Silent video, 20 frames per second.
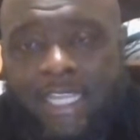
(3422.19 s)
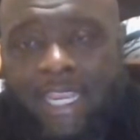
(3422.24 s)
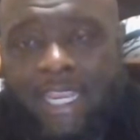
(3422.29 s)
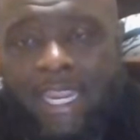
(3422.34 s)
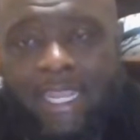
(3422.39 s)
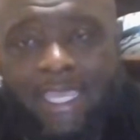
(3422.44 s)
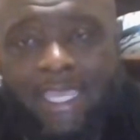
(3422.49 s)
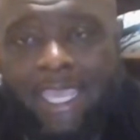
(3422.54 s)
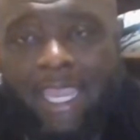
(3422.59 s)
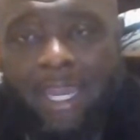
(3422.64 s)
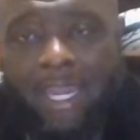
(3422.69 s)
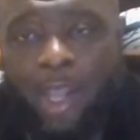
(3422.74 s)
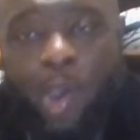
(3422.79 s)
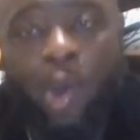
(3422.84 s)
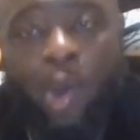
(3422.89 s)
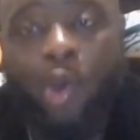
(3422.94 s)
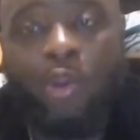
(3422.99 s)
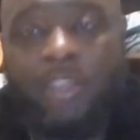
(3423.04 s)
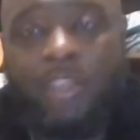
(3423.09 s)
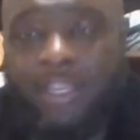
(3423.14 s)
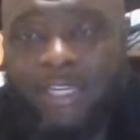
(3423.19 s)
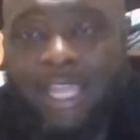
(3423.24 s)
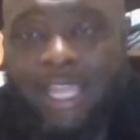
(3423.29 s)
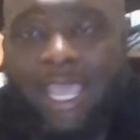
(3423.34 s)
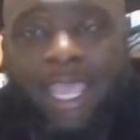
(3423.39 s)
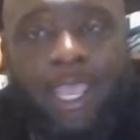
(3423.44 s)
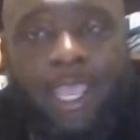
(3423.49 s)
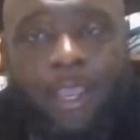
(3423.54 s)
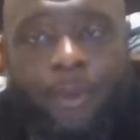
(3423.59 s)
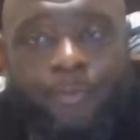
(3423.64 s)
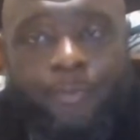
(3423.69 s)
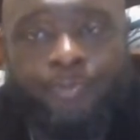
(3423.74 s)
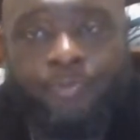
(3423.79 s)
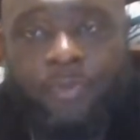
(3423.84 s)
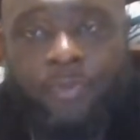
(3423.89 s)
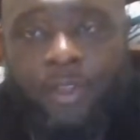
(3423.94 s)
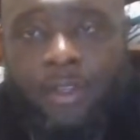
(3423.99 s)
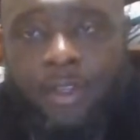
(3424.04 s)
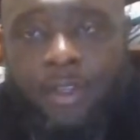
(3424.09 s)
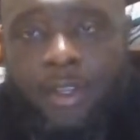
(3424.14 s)
can't hold you down.
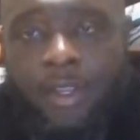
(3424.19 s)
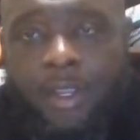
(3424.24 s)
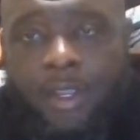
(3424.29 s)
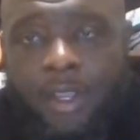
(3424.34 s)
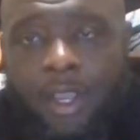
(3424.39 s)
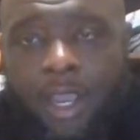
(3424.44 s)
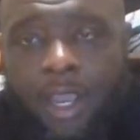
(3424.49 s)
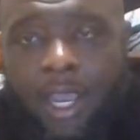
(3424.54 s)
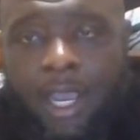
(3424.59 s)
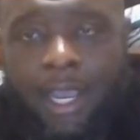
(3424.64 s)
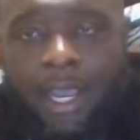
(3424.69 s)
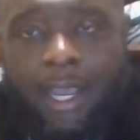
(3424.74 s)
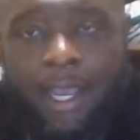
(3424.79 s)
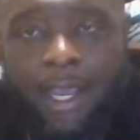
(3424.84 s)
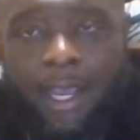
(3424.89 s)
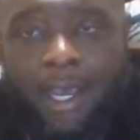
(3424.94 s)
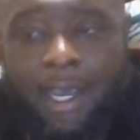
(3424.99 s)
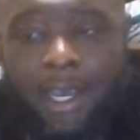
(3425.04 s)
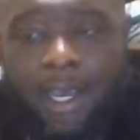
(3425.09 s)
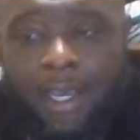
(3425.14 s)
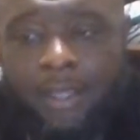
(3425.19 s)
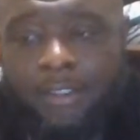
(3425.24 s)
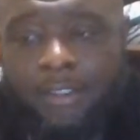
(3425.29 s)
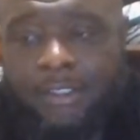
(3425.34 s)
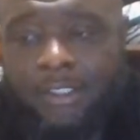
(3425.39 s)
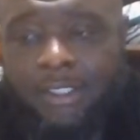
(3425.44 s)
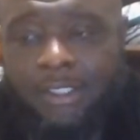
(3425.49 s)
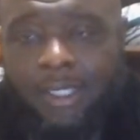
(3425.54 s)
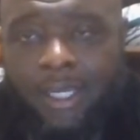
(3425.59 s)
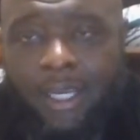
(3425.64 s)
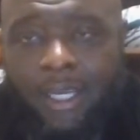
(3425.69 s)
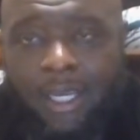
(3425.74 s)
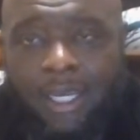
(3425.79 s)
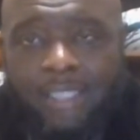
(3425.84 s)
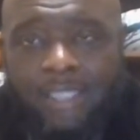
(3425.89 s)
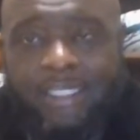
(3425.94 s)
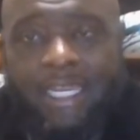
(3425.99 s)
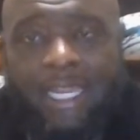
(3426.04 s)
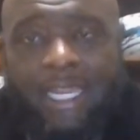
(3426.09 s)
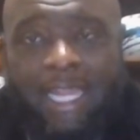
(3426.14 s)
A
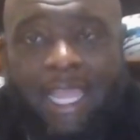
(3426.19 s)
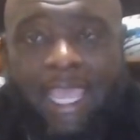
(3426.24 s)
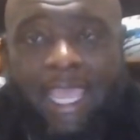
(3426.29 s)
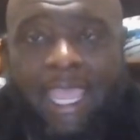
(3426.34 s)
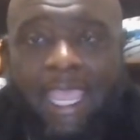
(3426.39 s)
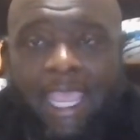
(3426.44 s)
delay in